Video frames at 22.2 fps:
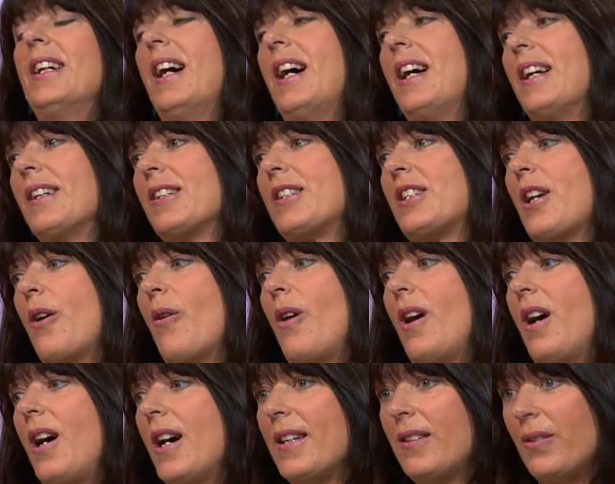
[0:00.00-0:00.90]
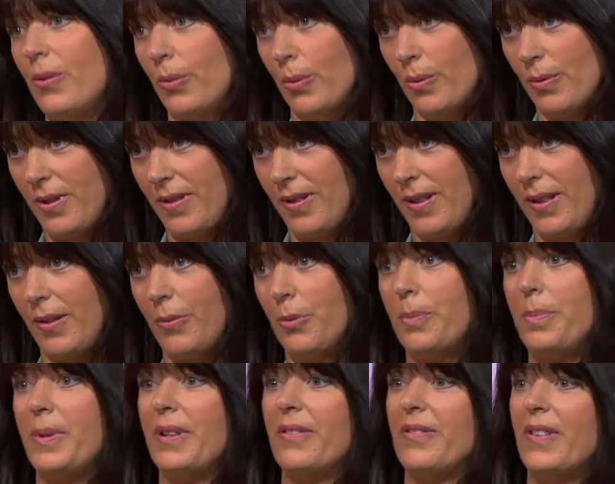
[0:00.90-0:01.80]
And so I thought that it
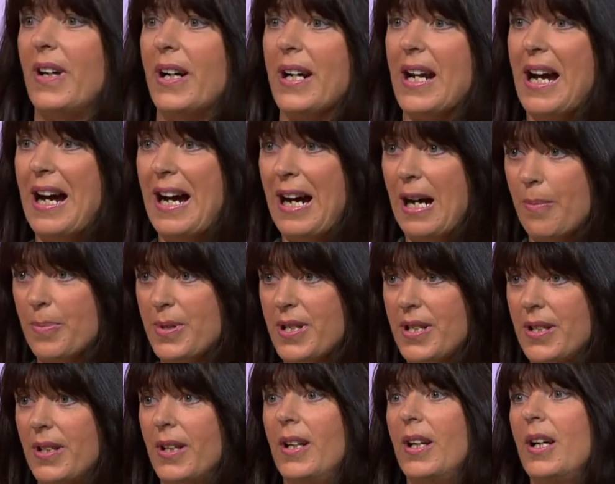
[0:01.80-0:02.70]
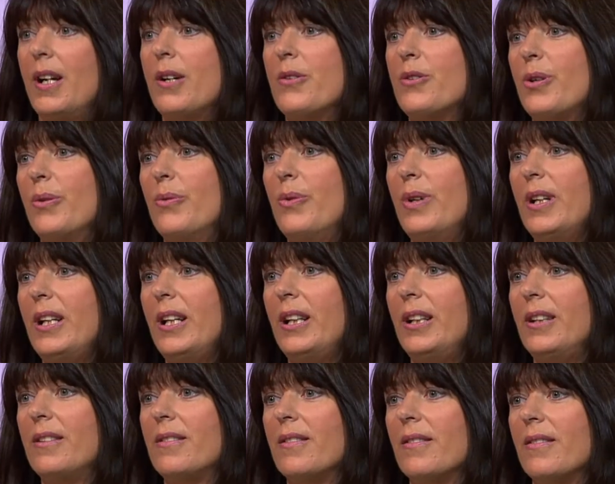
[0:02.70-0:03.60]
would be very apt to
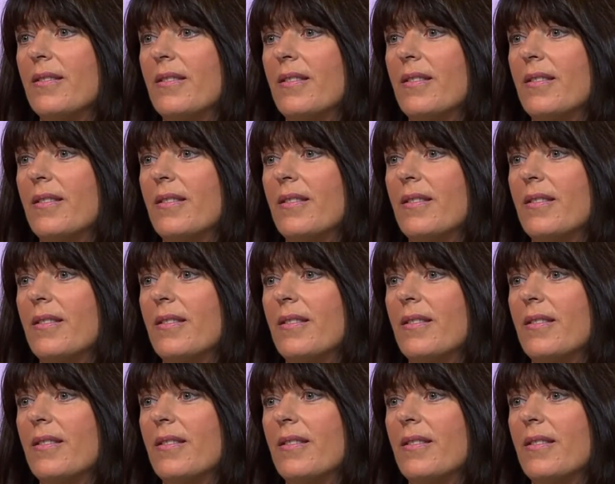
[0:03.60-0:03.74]
read,